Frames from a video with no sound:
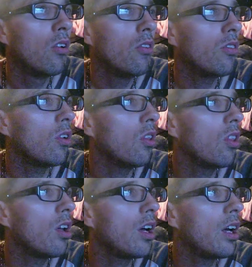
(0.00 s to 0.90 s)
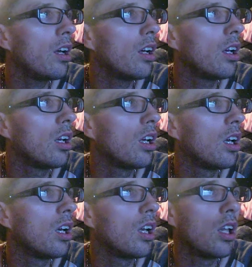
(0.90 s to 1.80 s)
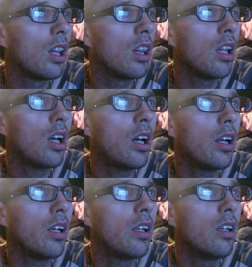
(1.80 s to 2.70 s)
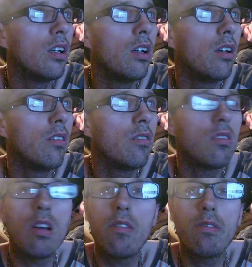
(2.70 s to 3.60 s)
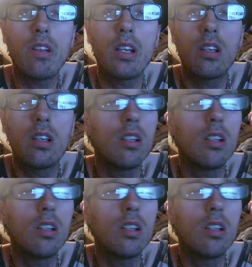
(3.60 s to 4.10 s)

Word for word: a lot, a lot of stuff like that.